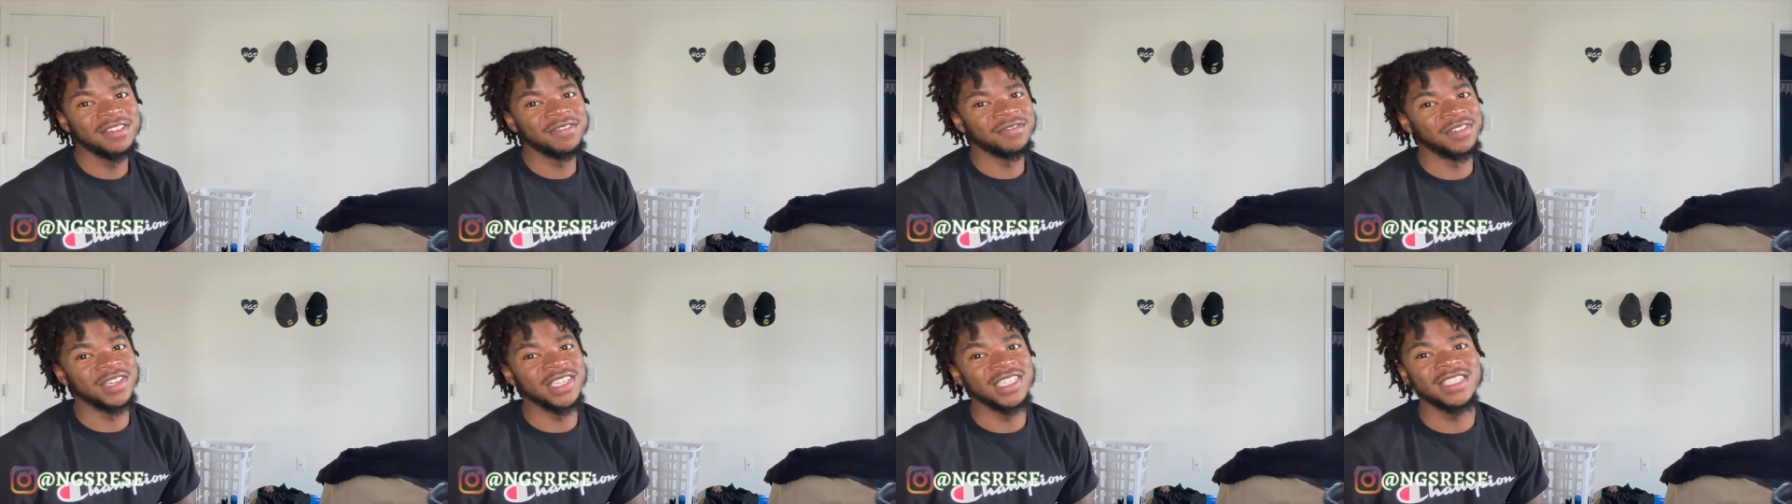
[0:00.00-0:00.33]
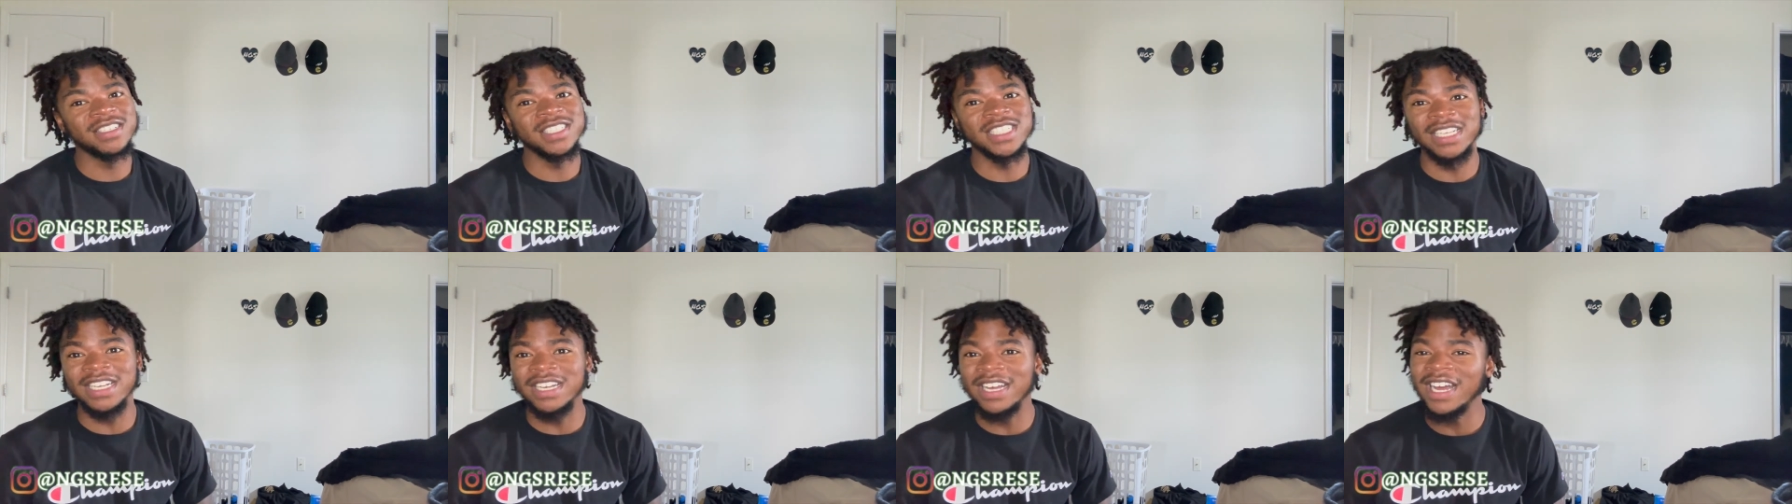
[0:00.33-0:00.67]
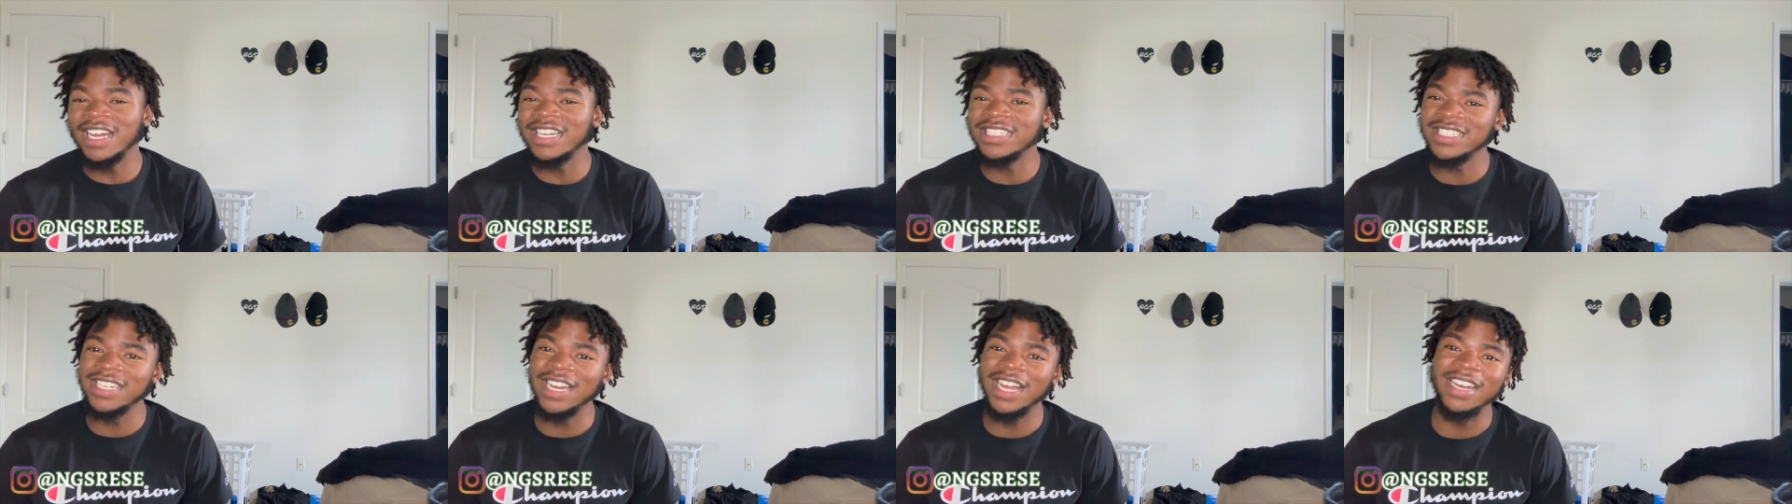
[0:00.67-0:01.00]
50 Cent
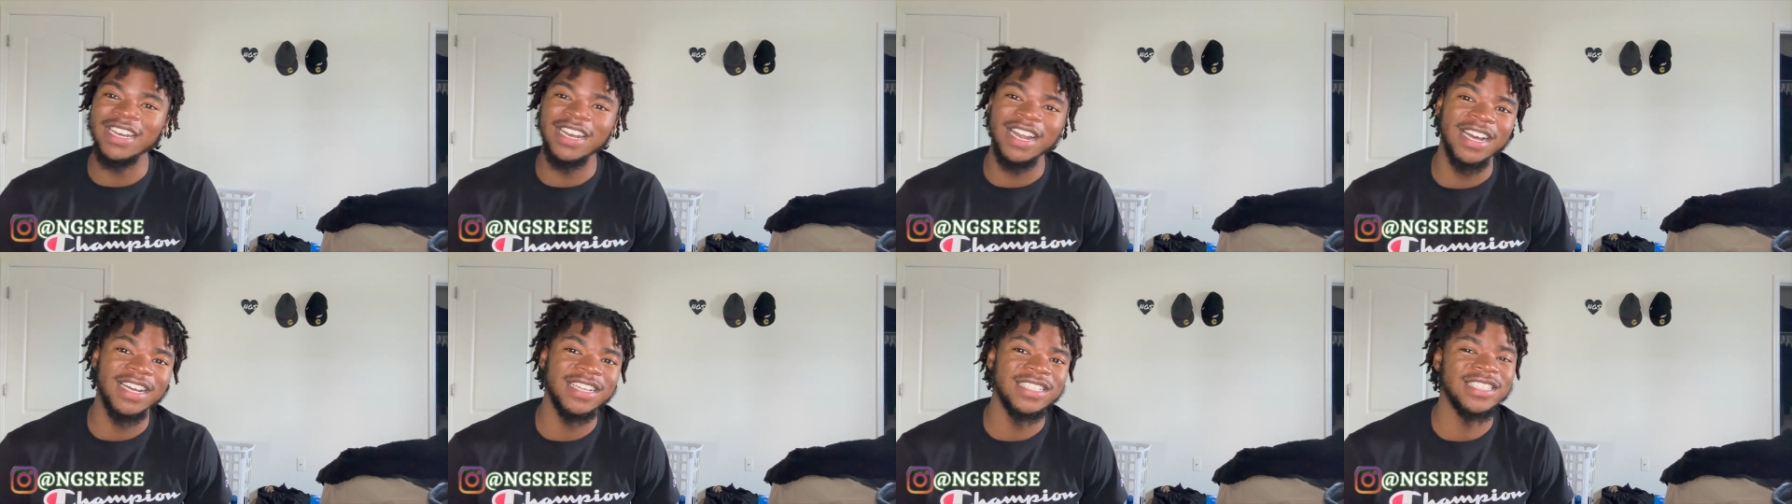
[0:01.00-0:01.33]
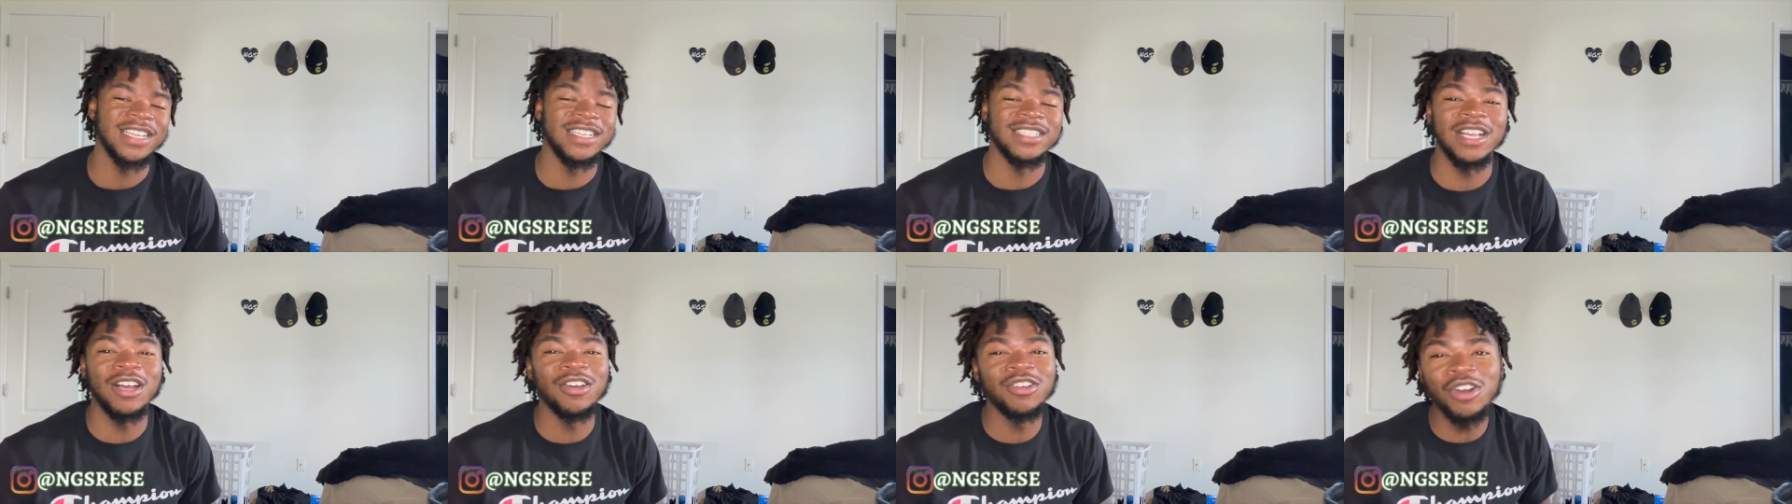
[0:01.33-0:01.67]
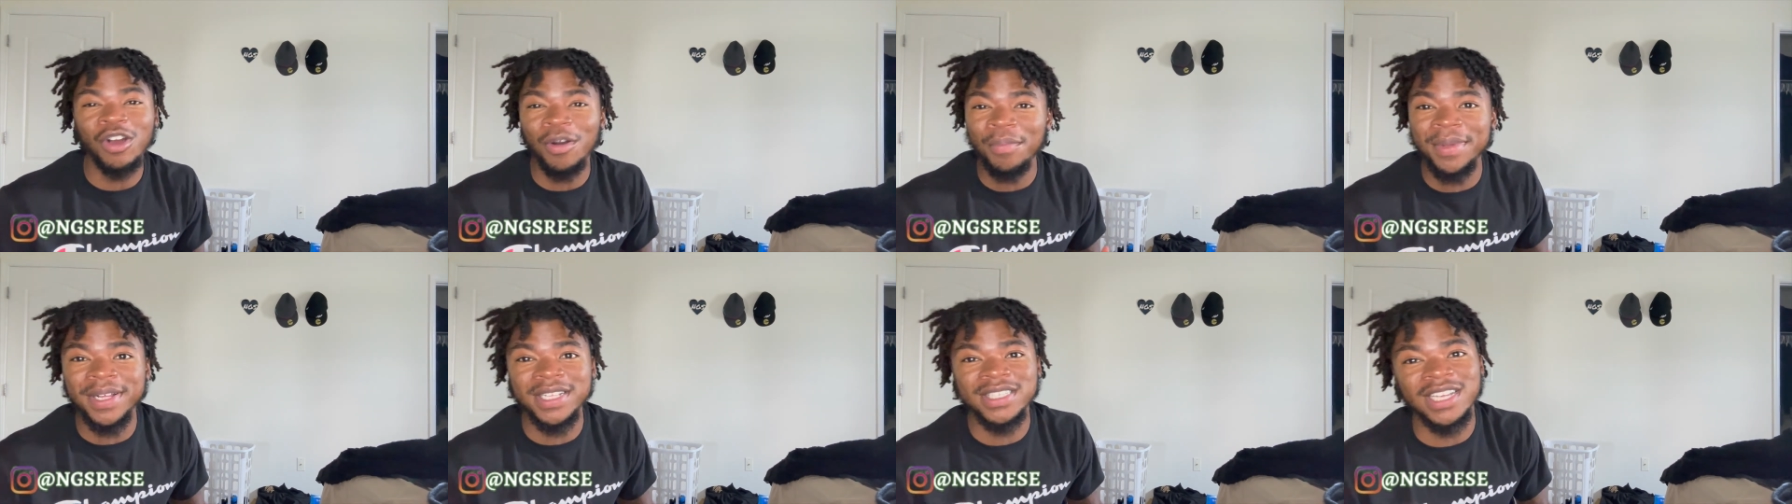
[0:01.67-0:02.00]
got shot nine times. I don't
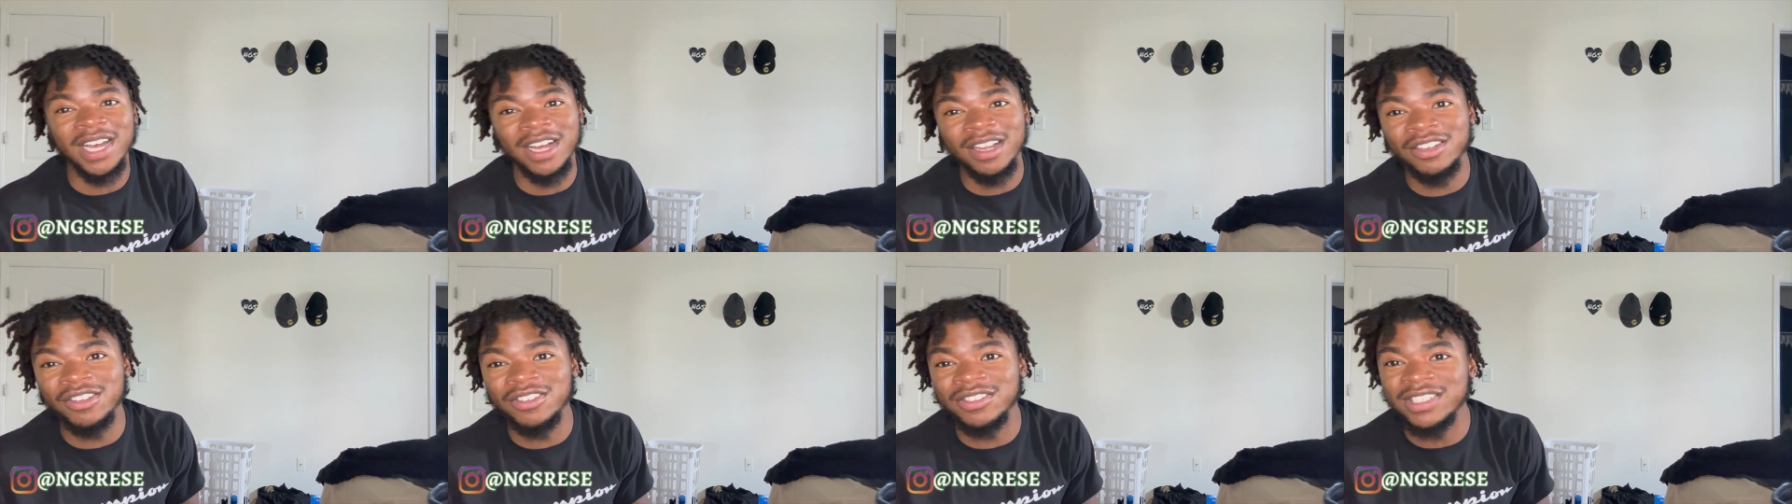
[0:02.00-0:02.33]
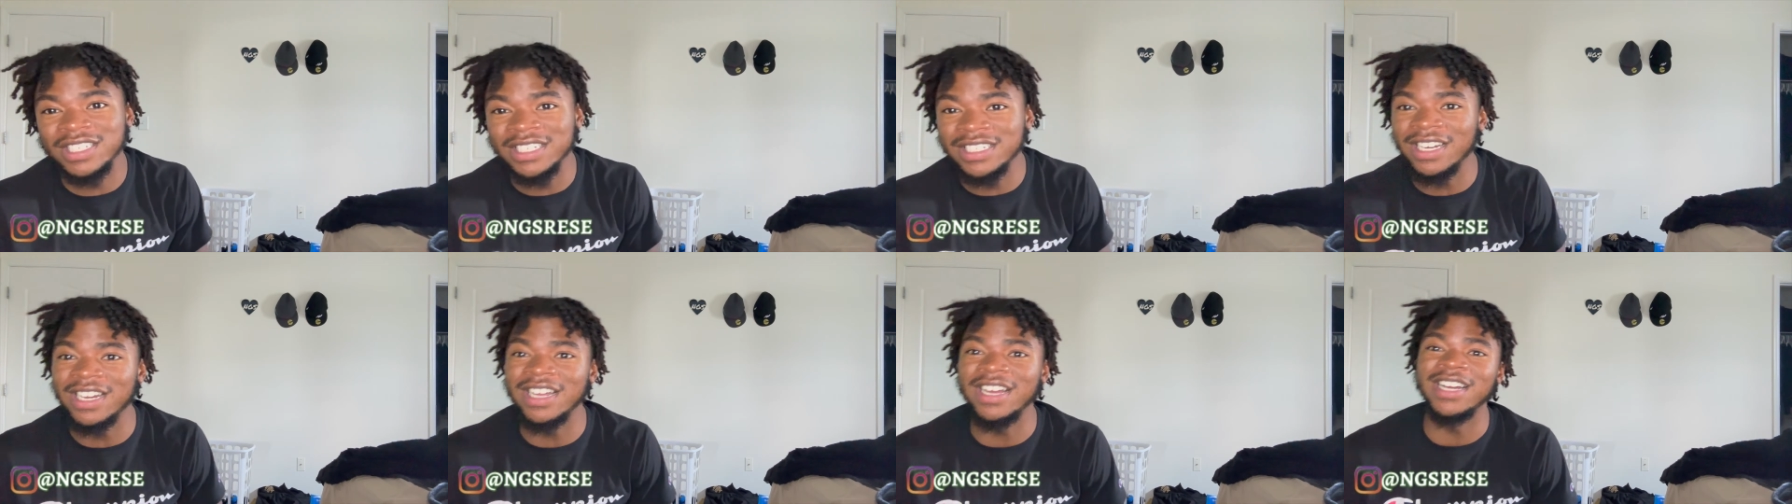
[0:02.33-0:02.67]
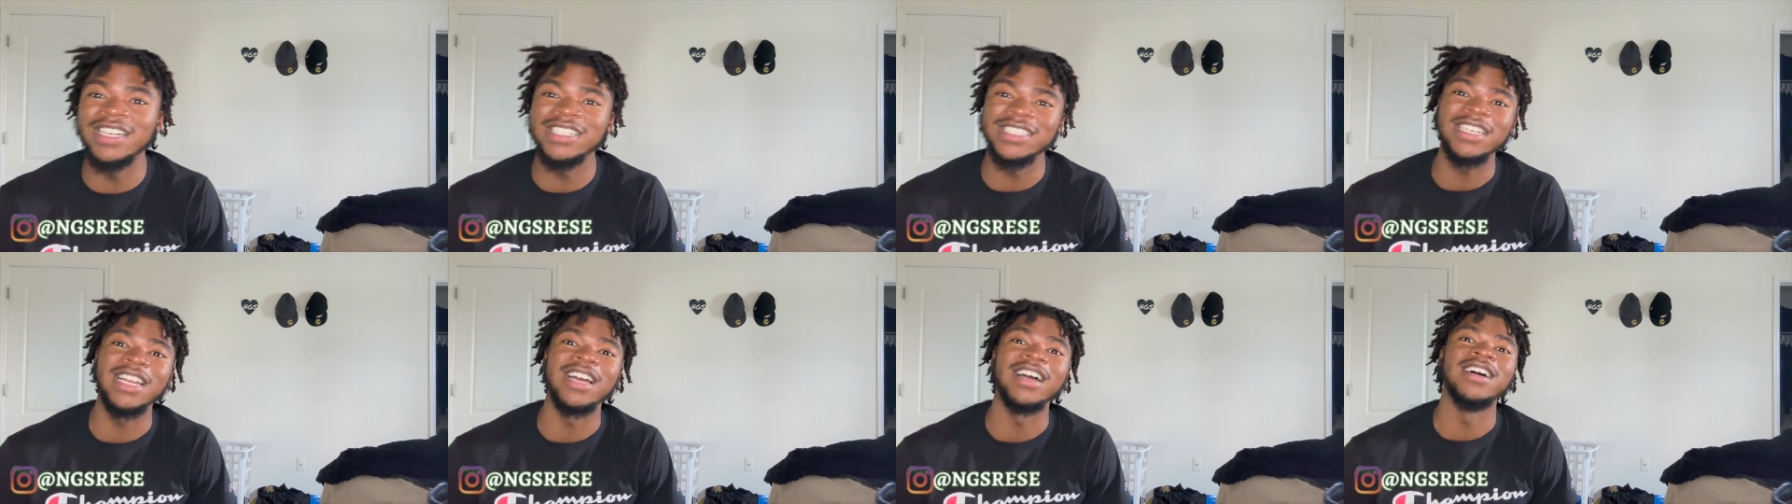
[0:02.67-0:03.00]
know how many times Lil Tjay
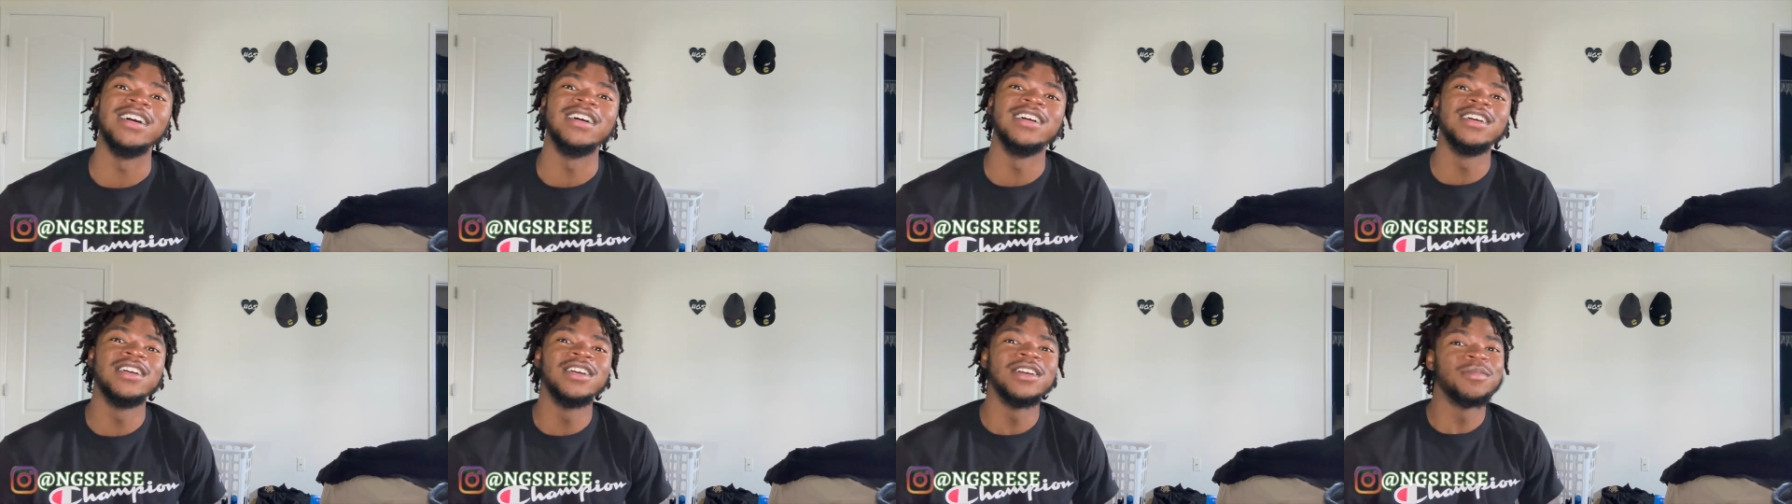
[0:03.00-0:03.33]
got shot.